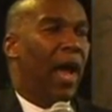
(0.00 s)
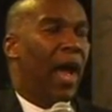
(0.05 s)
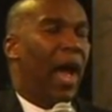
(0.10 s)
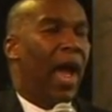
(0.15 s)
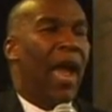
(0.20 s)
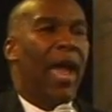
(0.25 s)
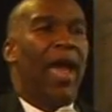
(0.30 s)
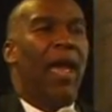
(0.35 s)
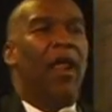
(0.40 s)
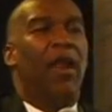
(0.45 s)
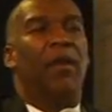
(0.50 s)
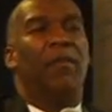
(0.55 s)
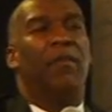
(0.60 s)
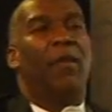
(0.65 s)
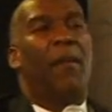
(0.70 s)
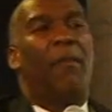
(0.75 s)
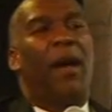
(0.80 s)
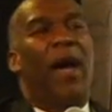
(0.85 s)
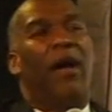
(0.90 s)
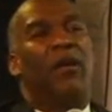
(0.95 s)
I had
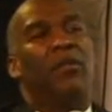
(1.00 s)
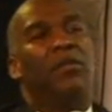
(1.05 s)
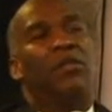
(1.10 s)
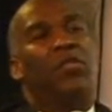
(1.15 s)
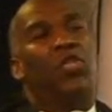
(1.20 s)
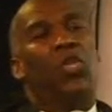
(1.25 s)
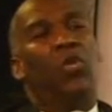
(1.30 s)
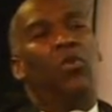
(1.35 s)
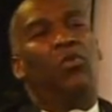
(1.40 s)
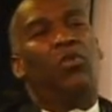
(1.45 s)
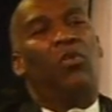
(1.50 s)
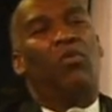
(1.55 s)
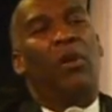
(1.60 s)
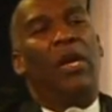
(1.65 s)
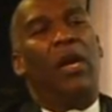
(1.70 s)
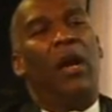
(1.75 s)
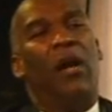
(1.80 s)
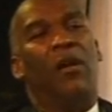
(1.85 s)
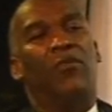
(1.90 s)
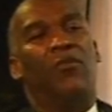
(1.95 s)
about
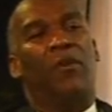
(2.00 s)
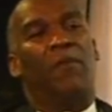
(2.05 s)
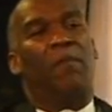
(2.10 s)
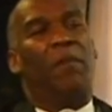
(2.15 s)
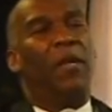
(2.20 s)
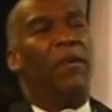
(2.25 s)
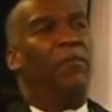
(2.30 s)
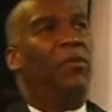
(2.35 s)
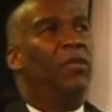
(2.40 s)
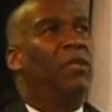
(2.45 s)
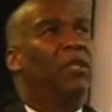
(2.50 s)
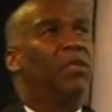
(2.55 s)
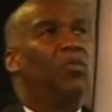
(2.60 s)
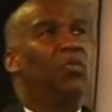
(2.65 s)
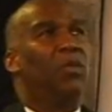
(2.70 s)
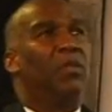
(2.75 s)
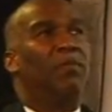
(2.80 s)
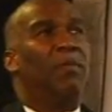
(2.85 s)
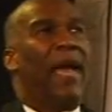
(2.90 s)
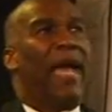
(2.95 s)
200-300 people. This
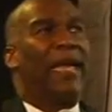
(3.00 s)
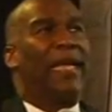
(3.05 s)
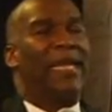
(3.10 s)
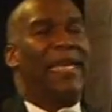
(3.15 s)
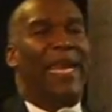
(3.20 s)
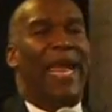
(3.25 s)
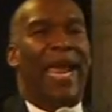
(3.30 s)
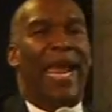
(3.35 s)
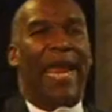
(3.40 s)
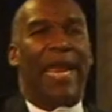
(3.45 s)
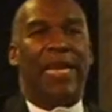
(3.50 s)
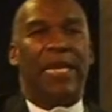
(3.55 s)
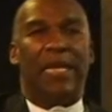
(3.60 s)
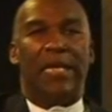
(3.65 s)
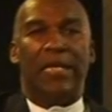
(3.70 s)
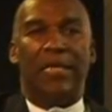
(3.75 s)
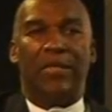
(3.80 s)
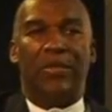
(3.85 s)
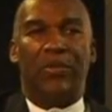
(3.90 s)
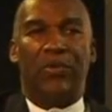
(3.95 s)
was back in the 80s.
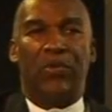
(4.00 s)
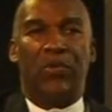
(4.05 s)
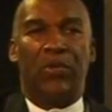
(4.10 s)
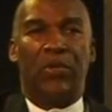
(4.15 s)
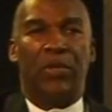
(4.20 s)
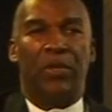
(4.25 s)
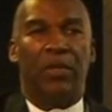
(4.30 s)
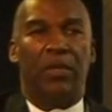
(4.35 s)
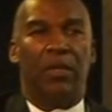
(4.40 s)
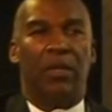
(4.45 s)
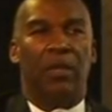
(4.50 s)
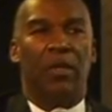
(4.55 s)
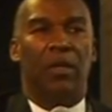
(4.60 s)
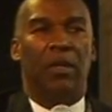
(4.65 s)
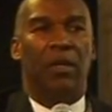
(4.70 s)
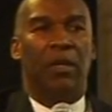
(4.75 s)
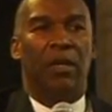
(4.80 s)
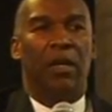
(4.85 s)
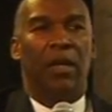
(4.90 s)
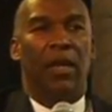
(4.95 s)

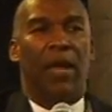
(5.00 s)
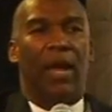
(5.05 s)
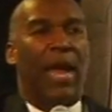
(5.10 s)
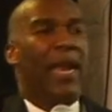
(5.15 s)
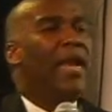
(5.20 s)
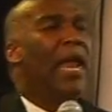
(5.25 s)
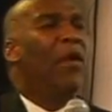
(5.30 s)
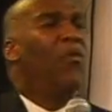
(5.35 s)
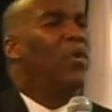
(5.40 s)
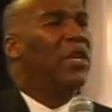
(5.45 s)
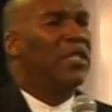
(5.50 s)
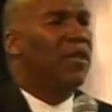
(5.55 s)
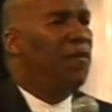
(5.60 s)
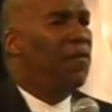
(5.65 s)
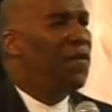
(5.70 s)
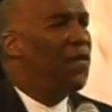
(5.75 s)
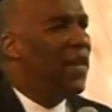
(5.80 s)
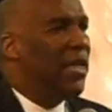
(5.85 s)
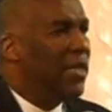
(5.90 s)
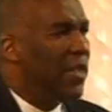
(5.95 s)
And they wasn't
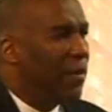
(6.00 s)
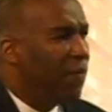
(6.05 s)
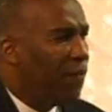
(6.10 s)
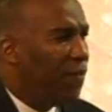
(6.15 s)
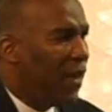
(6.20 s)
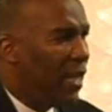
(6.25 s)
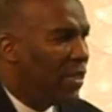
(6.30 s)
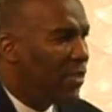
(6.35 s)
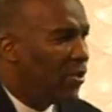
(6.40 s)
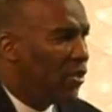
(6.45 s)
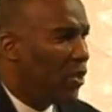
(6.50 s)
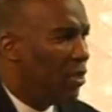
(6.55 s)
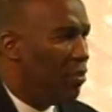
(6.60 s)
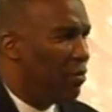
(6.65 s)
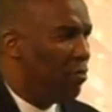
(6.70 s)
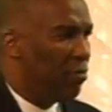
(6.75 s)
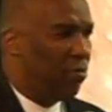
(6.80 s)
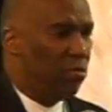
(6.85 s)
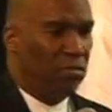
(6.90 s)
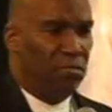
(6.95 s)
feeling Fonzo.
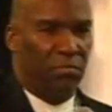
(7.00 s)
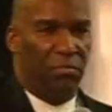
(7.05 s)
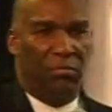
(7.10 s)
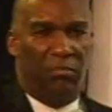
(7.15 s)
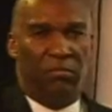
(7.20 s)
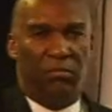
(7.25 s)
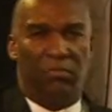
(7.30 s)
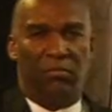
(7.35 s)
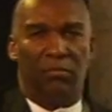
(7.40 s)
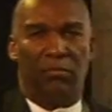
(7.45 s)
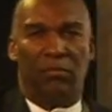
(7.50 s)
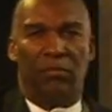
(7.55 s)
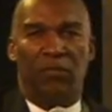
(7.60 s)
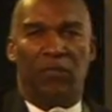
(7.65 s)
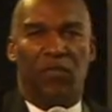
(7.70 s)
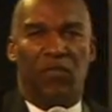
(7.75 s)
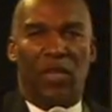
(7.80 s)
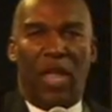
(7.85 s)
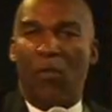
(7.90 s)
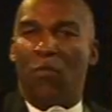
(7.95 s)

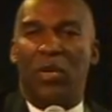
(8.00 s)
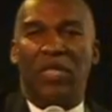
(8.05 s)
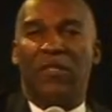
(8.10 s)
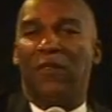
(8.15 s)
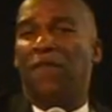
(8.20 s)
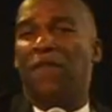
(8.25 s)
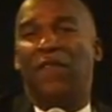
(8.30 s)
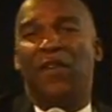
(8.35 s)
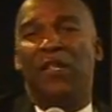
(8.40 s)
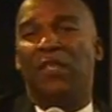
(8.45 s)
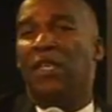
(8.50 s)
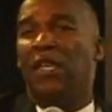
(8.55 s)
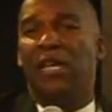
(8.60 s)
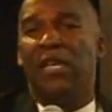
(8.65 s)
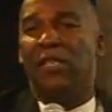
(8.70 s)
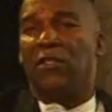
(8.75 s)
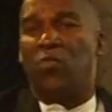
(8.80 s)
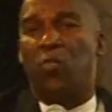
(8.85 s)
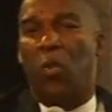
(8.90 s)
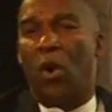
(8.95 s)
They wasn't feeling
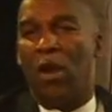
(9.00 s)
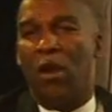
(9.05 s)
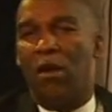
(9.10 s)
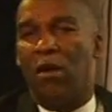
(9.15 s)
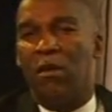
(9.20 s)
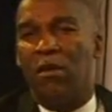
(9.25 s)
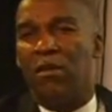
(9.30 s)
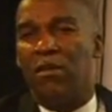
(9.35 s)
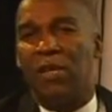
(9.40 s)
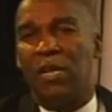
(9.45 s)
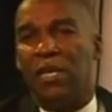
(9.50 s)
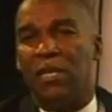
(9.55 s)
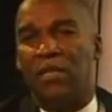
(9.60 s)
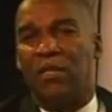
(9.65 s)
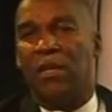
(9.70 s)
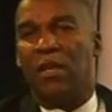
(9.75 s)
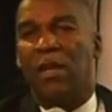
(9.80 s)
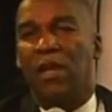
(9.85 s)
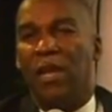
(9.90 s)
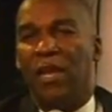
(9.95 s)
his word,
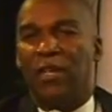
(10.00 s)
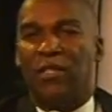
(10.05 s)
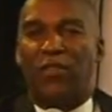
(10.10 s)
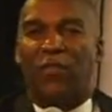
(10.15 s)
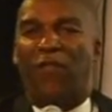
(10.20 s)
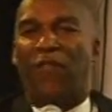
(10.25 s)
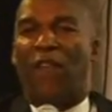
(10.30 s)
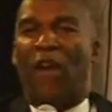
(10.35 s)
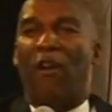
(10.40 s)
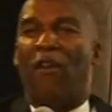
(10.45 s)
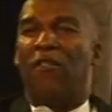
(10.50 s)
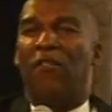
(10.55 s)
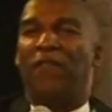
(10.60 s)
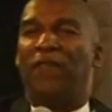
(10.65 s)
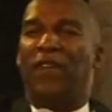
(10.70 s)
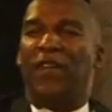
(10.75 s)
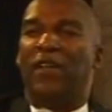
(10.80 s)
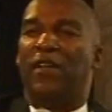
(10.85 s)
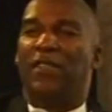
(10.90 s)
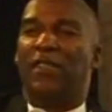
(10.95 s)
his
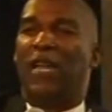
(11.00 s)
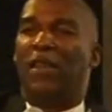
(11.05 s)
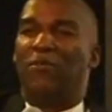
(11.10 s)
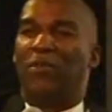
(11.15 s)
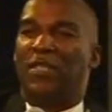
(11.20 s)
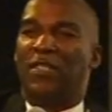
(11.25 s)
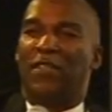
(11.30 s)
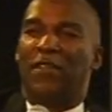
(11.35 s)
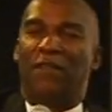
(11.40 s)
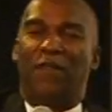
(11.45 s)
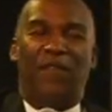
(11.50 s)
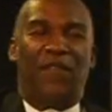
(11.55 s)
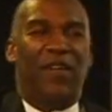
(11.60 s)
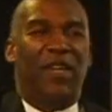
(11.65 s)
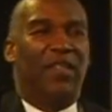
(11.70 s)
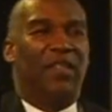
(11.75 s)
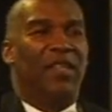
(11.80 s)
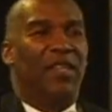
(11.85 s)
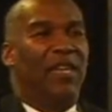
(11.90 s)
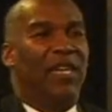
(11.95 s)
fervor. They wasn't
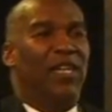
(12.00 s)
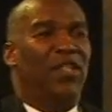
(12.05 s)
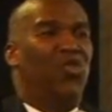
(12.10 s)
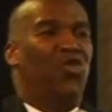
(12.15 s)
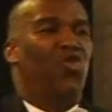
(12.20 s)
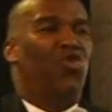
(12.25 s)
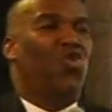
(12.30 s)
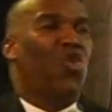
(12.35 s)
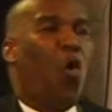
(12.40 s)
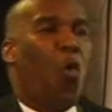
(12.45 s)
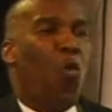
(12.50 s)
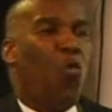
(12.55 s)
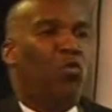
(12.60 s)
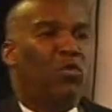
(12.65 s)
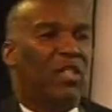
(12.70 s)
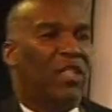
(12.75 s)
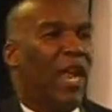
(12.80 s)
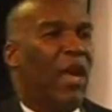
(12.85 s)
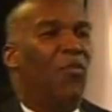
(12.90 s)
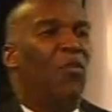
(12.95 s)
feeling his
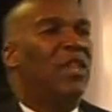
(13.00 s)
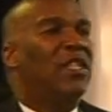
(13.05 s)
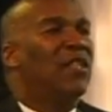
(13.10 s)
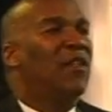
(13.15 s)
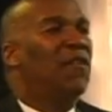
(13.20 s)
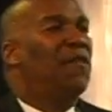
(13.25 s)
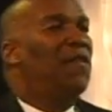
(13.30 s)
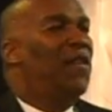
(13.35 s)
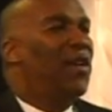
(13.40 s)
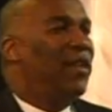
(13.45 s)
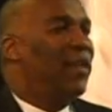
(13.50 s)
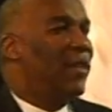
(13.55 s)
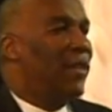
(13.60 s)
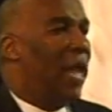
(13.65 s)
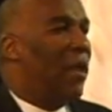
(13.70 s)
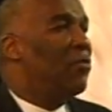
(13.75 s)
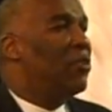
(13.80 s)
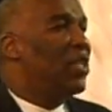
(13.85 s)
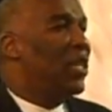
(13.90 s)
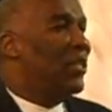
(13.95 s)
jokes. They were
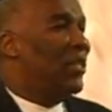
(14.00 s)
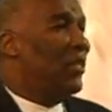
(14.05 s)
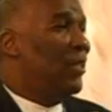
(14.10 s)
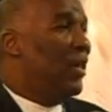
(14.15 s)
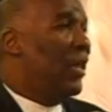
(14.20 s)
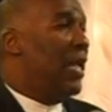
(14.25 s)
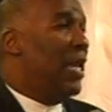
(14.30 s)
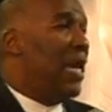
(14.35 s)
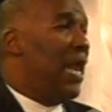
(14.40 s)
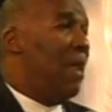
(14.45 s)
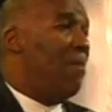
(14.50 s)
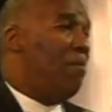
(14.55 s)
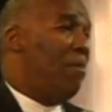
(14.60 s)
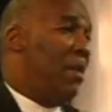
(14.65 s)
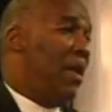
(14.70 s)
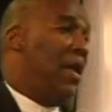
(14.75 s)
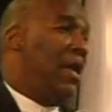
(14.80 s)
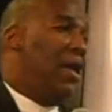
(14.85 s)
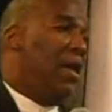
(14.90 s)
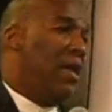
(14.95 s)
just looking at
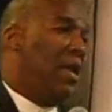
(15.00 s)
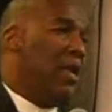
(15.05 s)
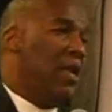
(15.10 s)
me.